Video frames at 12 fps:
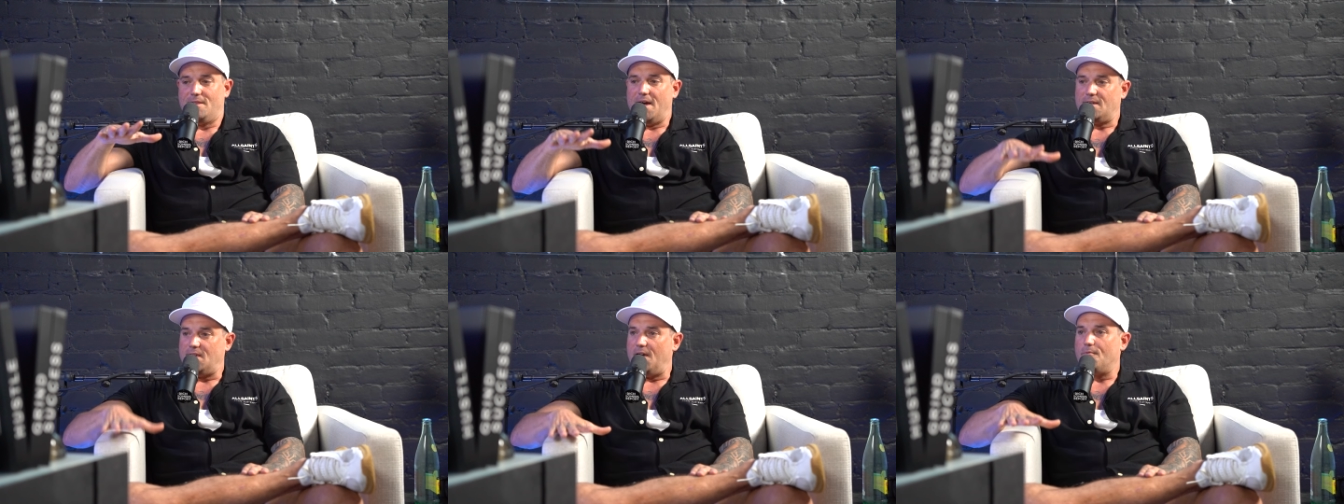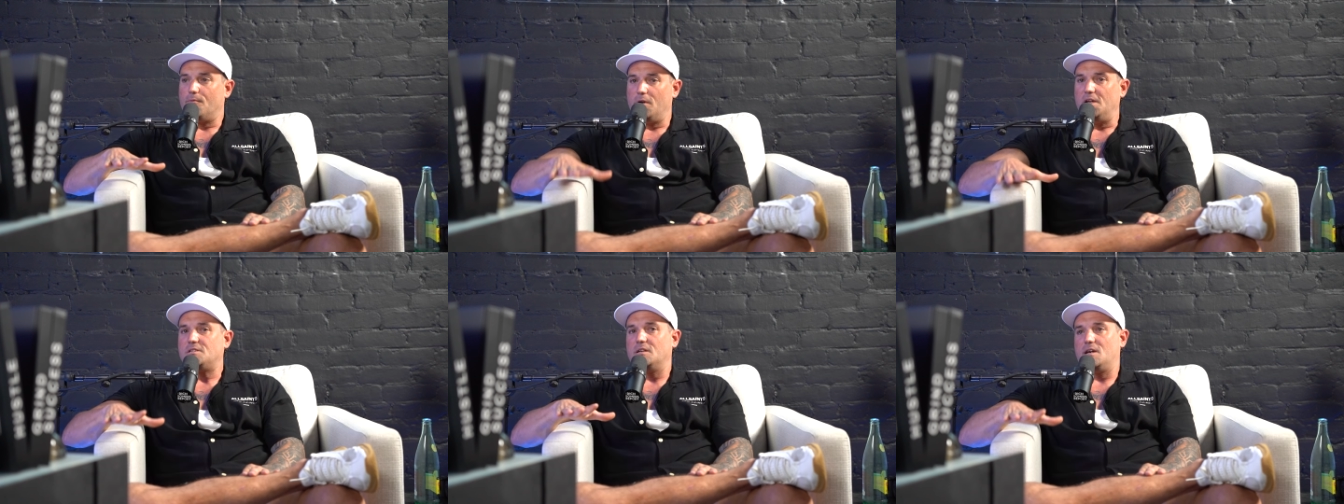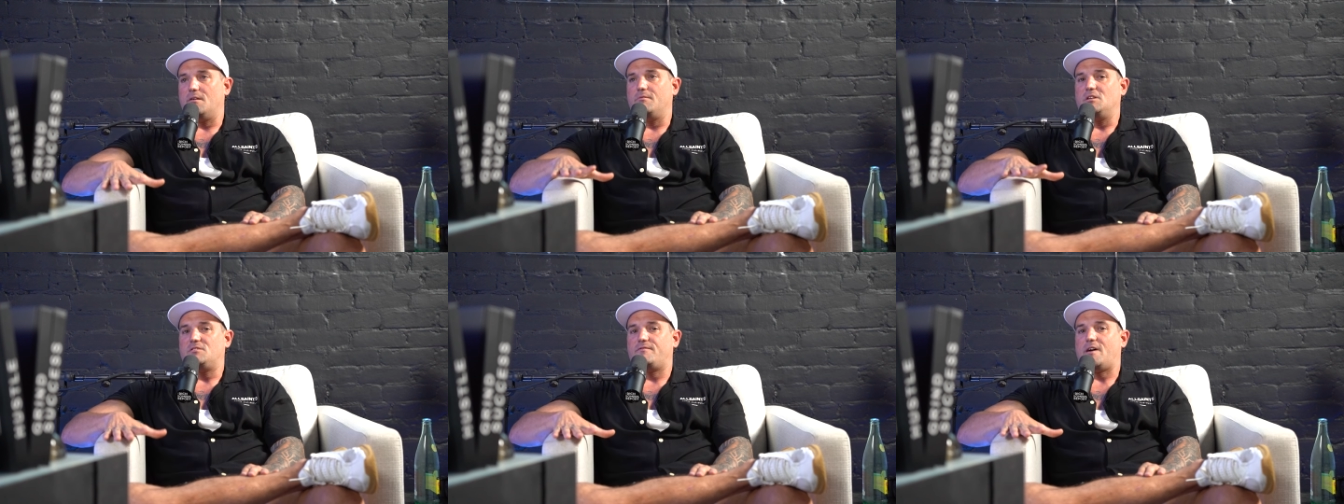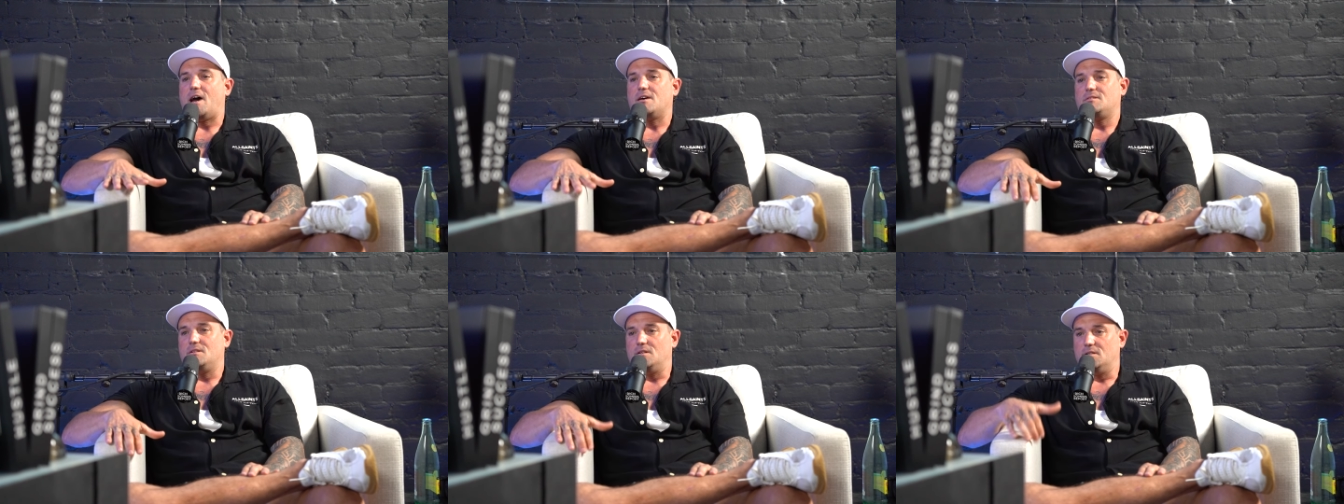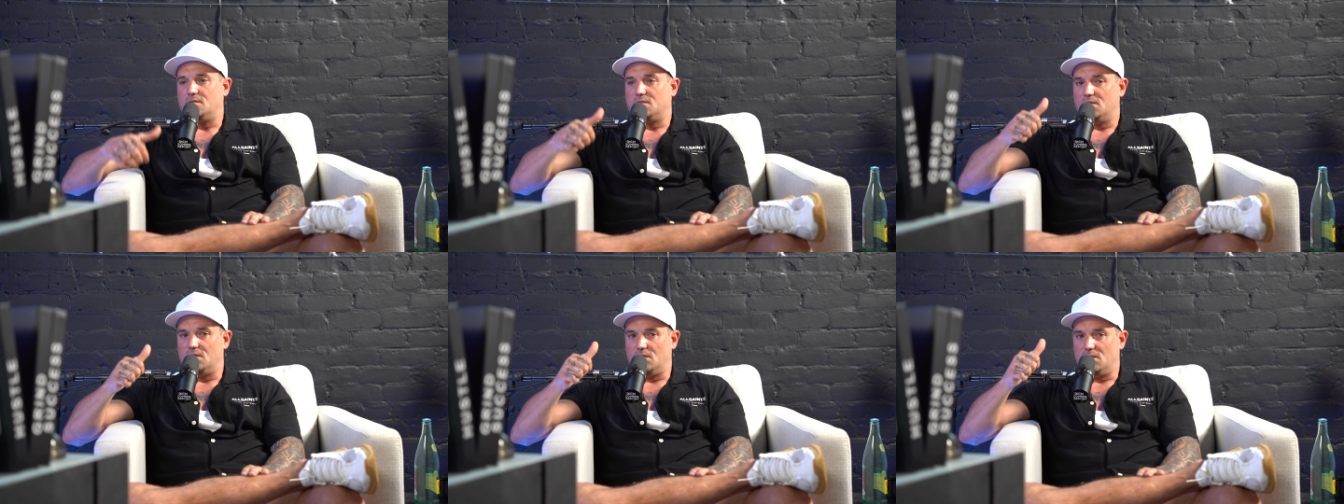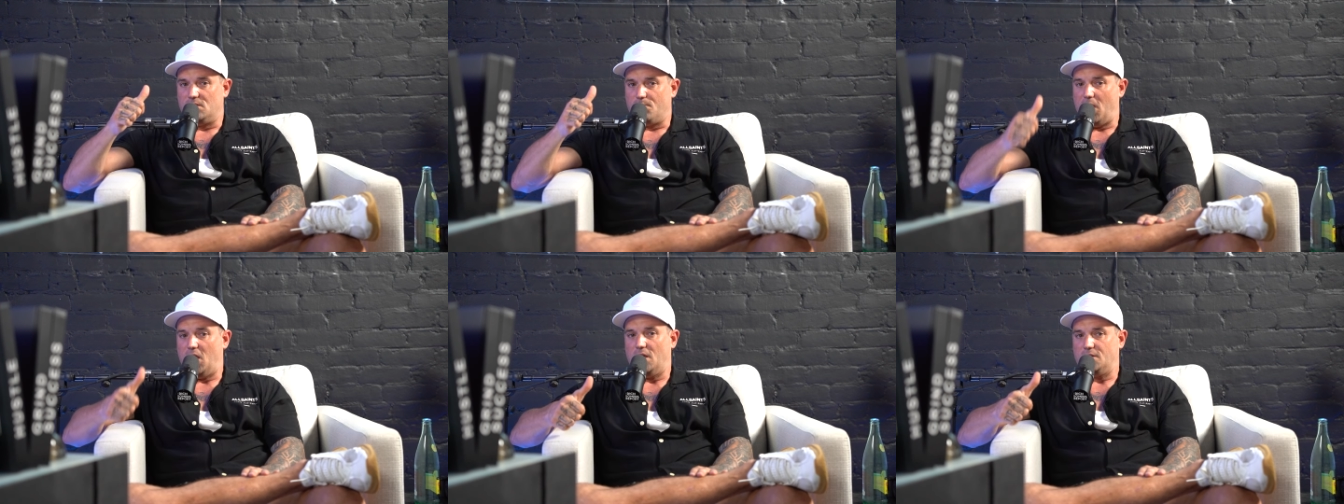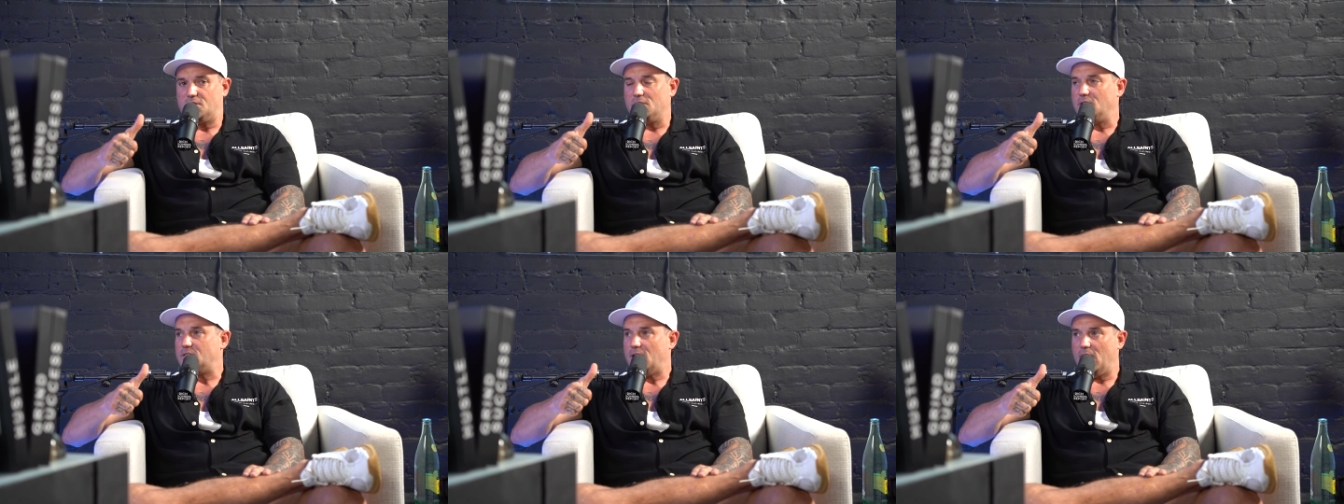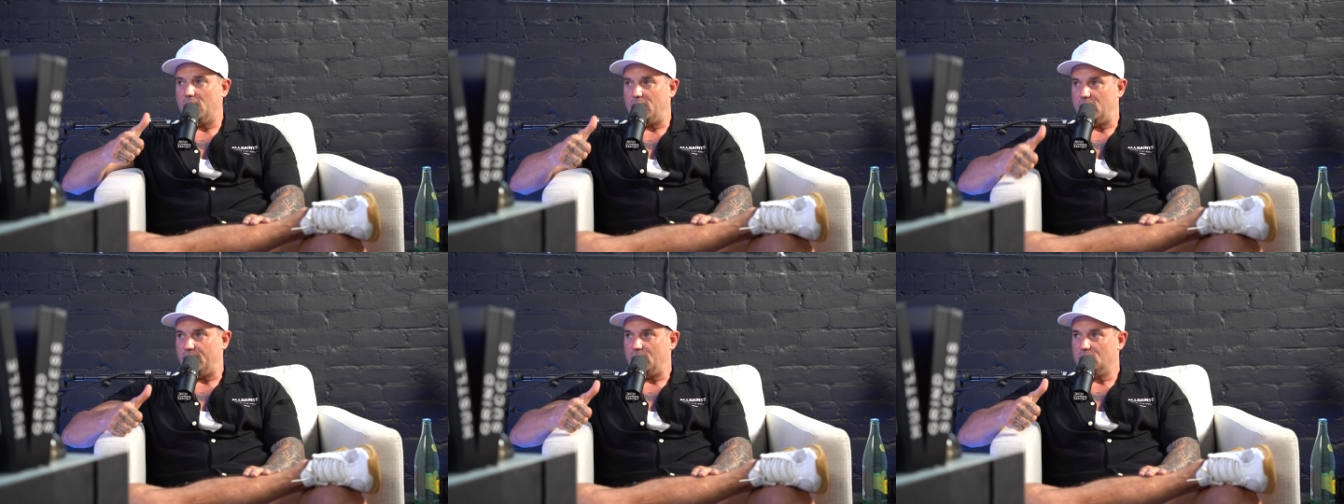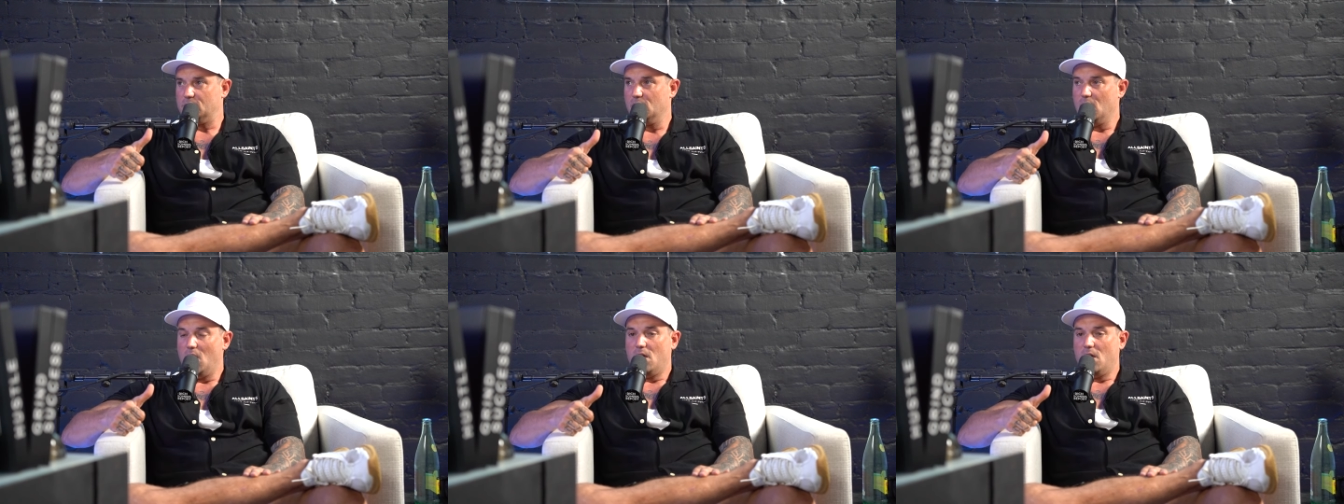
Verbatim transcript: that get reach and get reach fast is the man on the street style interviews.